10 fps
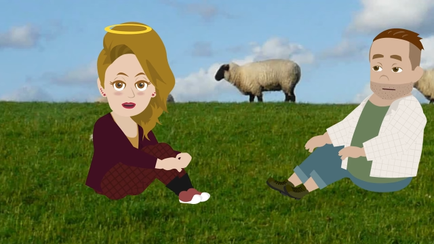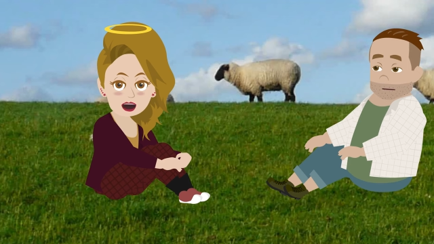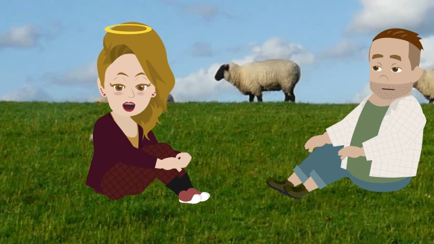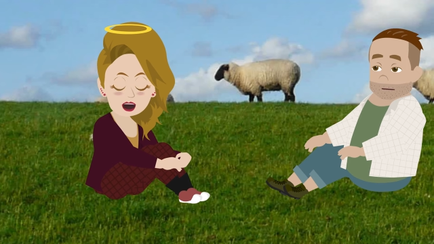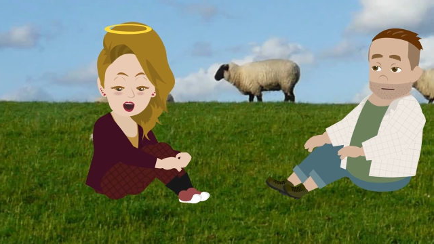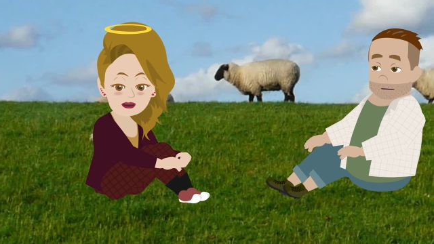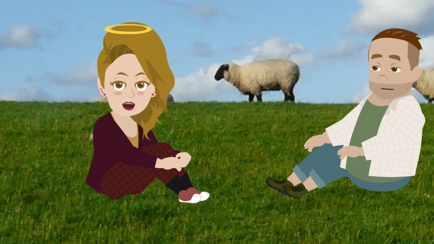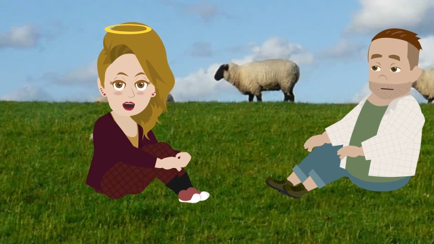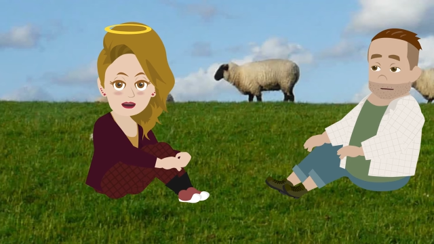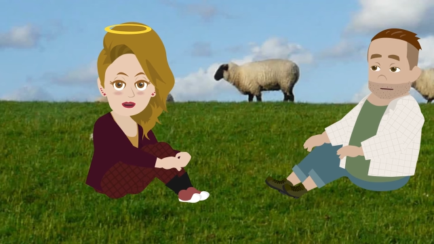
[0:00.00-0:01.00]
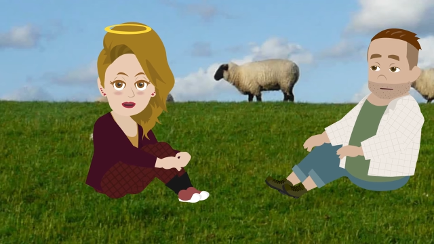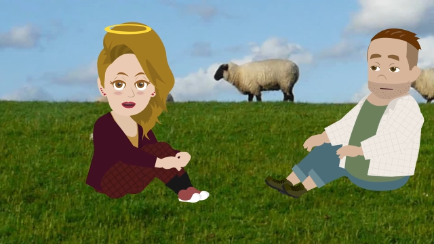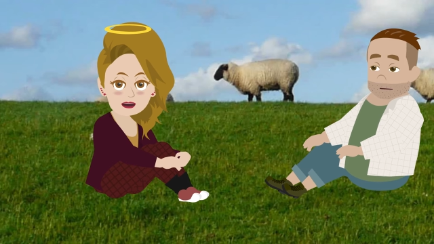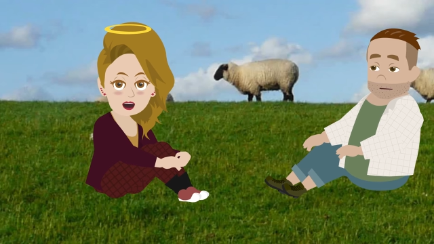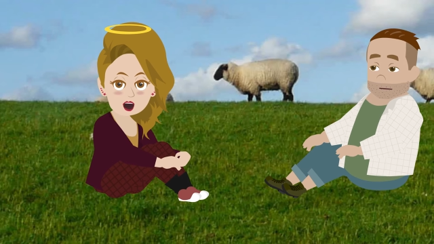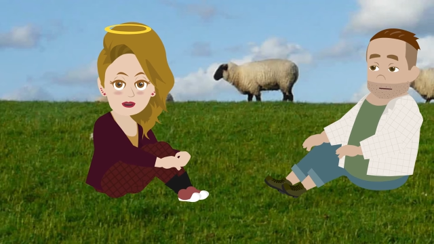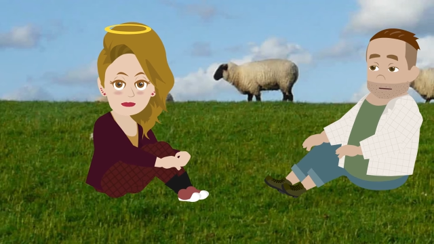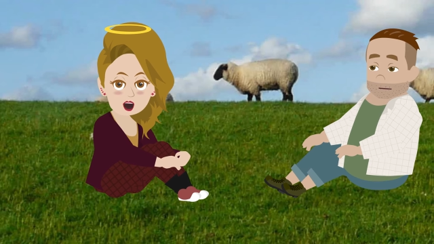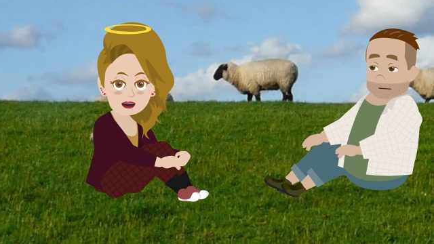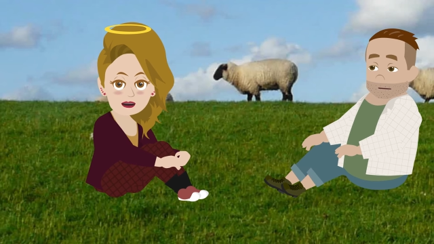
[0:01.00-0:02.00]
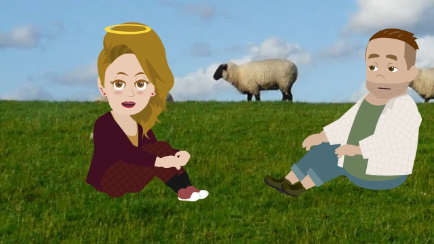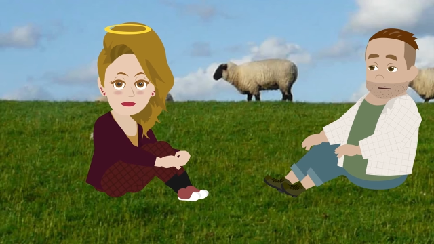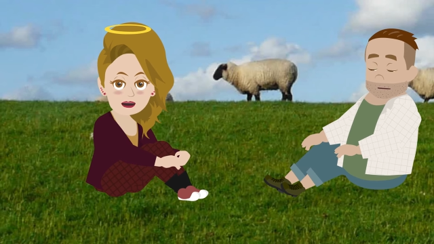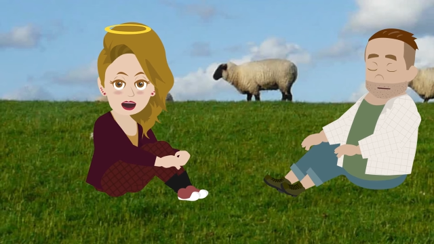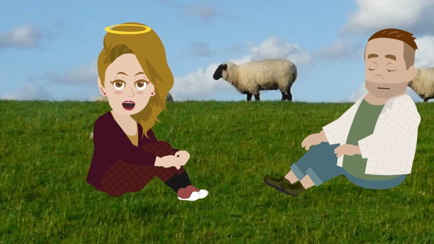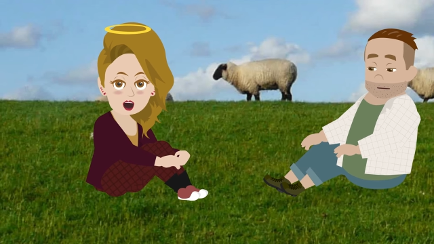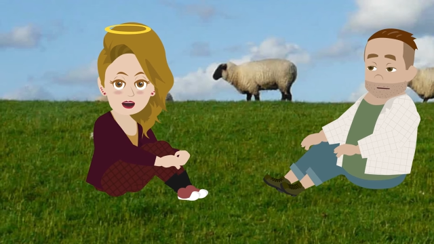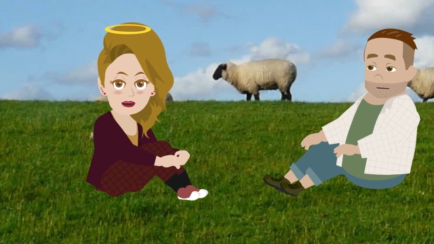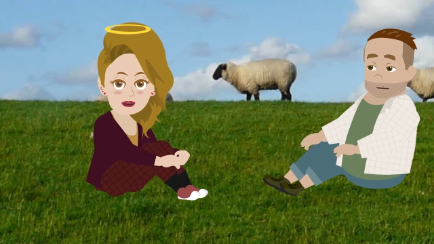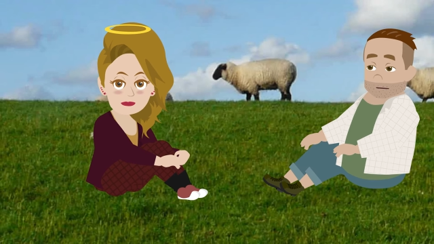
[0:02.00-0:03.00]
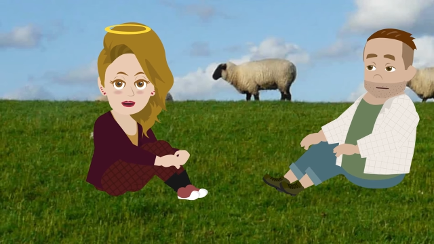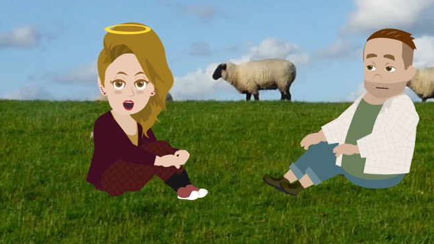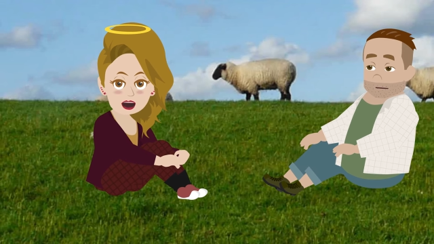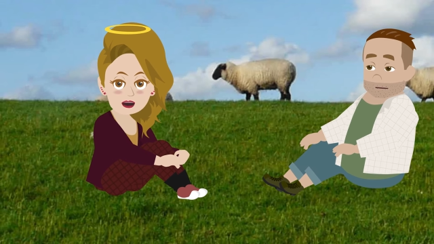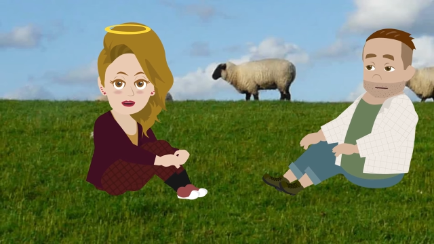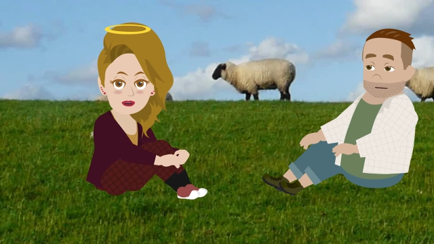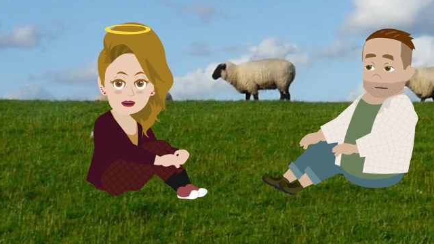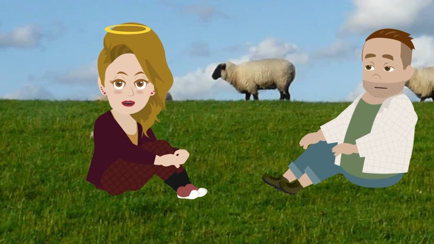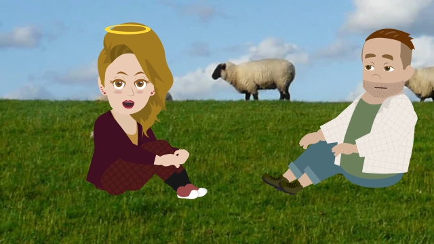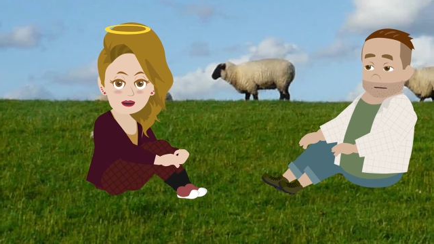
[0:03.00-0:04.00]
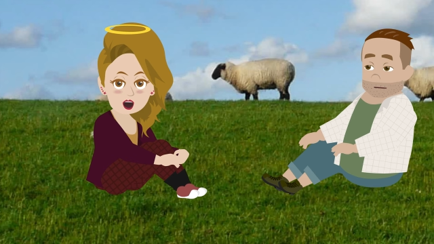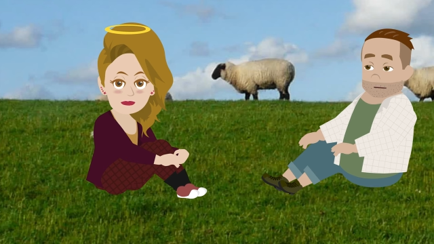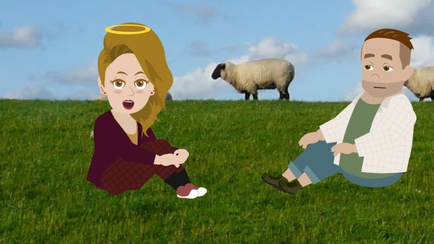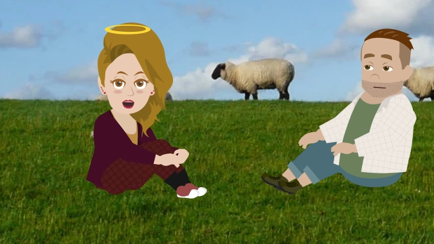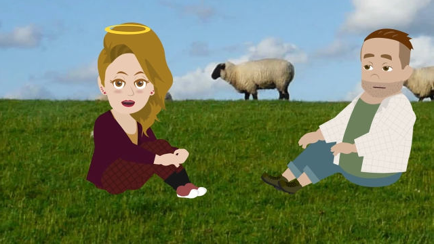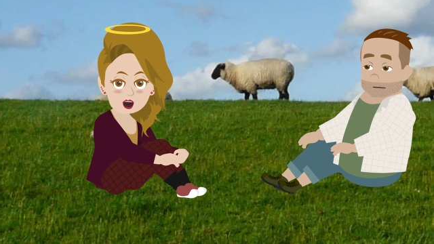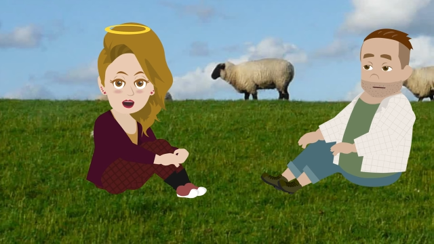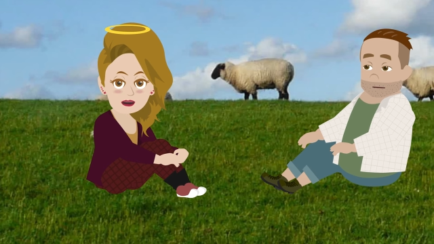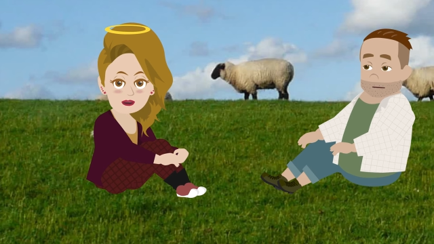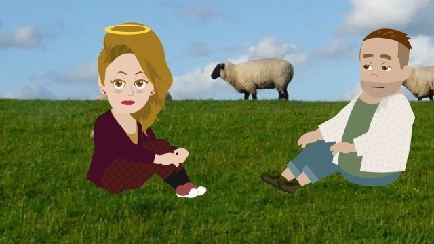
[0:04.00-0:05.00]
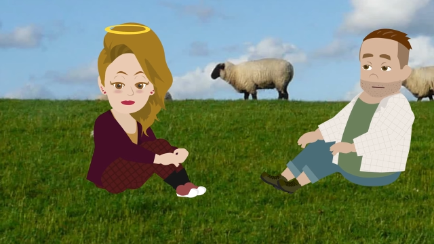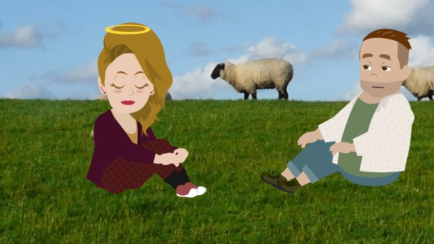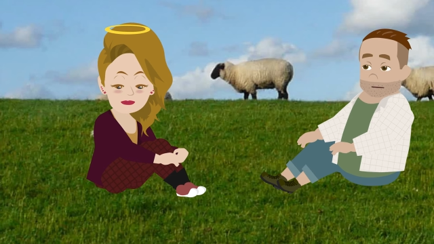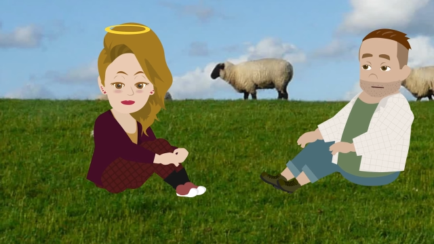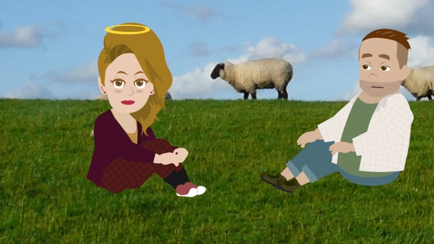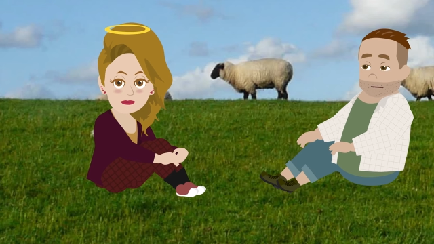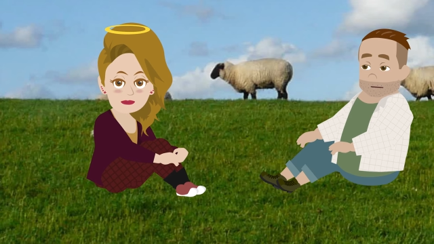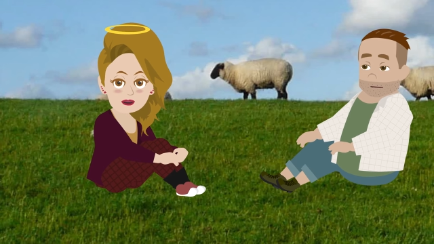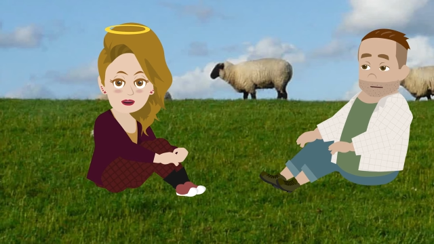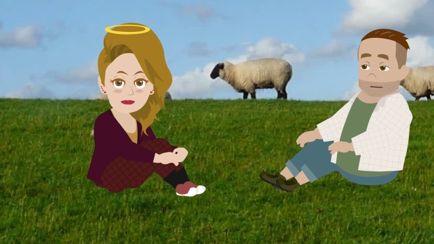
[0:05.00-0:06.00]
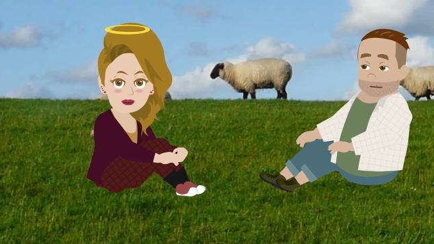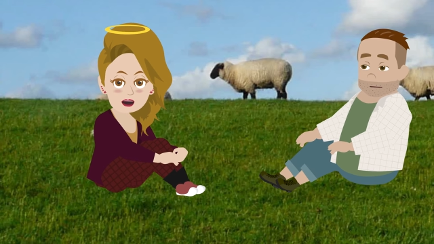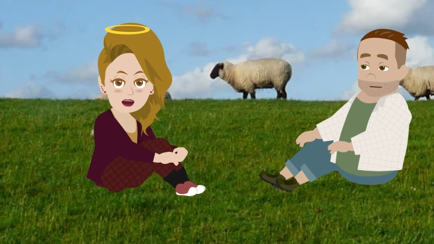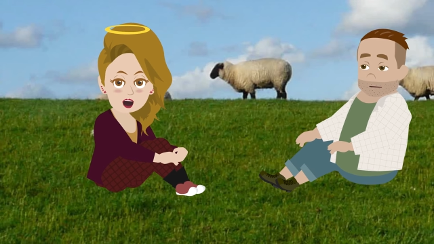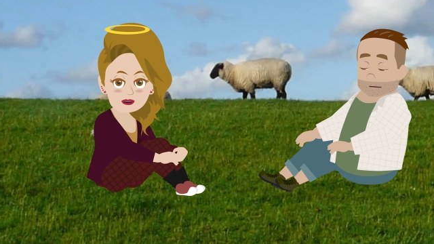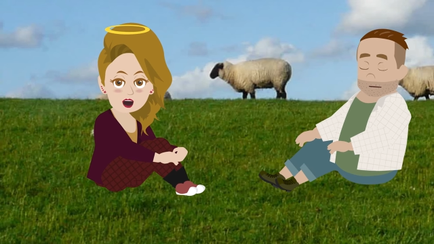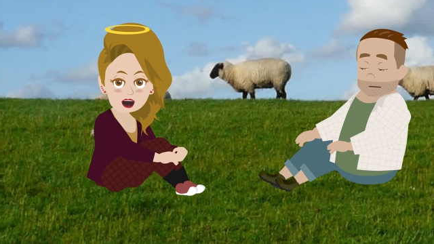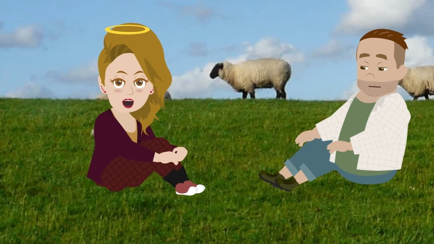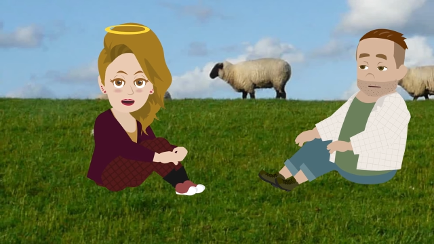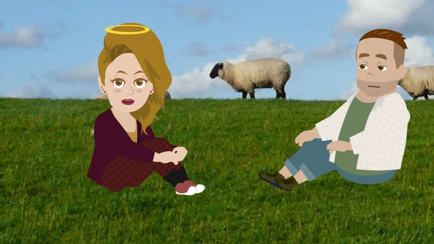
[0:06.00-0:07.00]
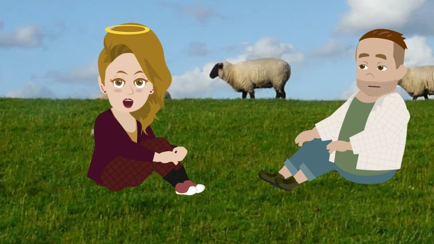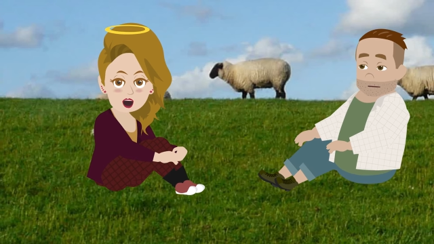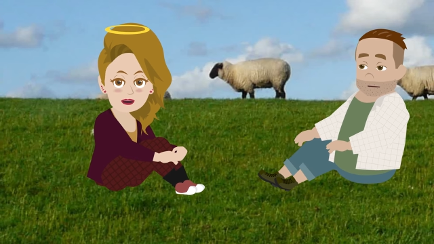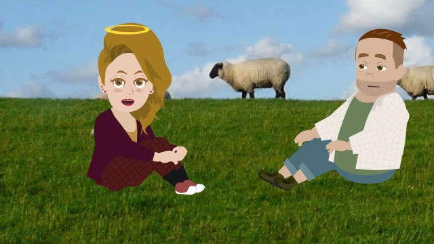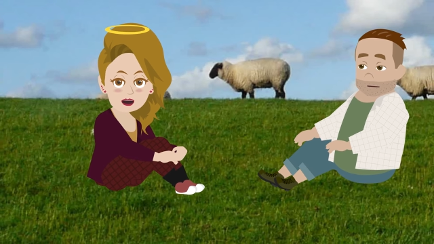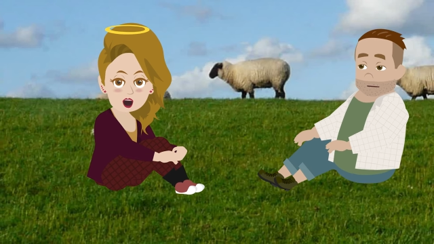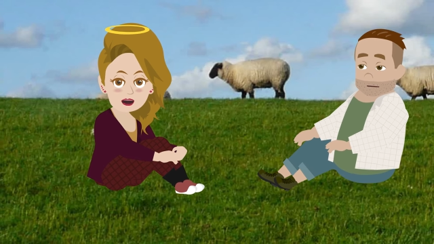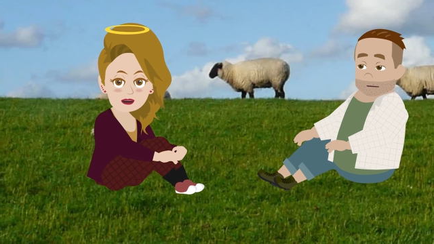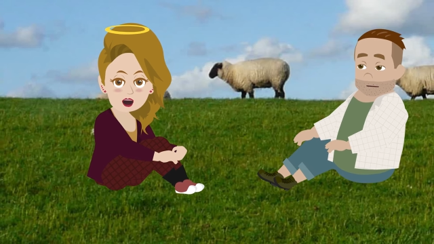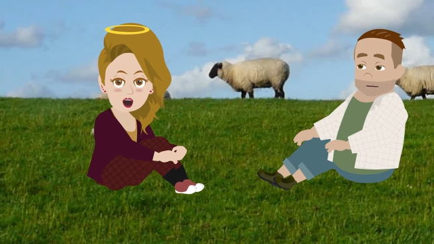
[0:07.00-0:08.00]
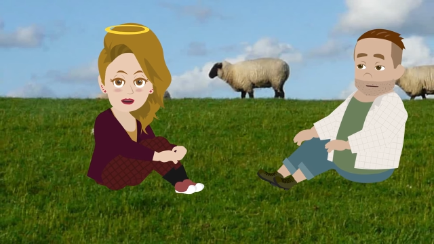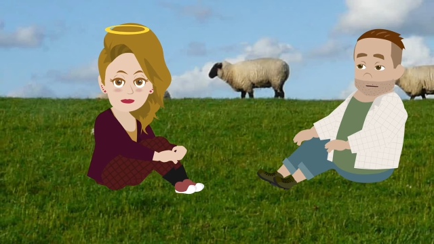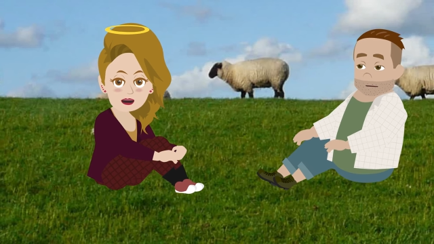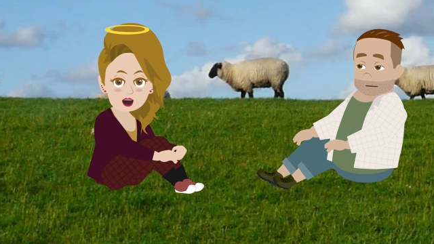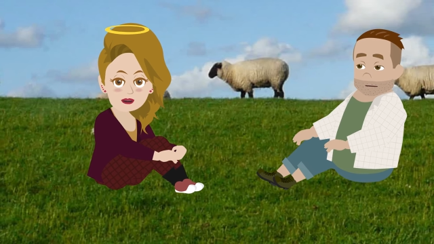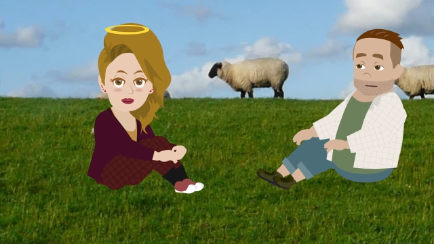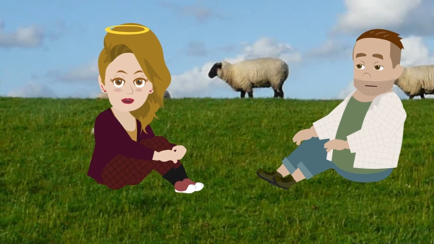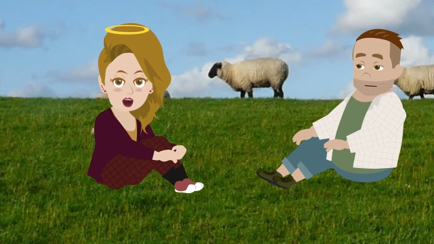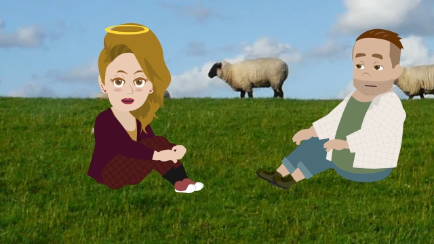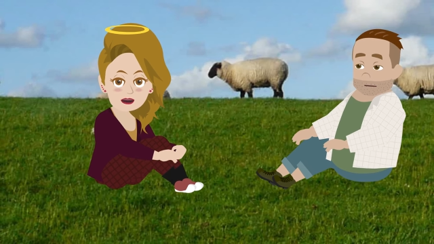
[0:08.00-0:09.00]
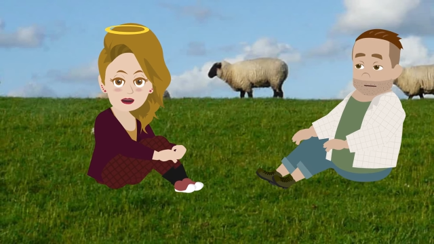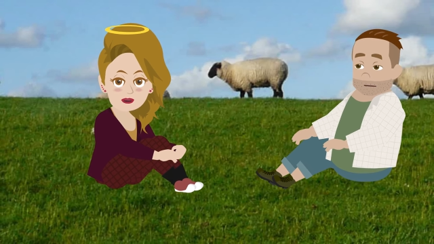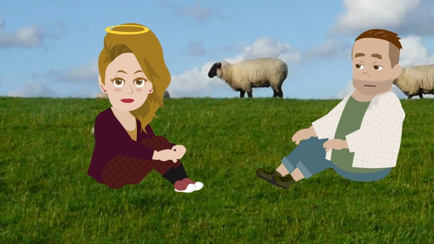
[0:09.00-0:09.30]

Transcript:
Speaker 1: And we don't believe that you are really afraid that, well, we see what you mean. Sometimes you do think that. You think, oh, Abraham,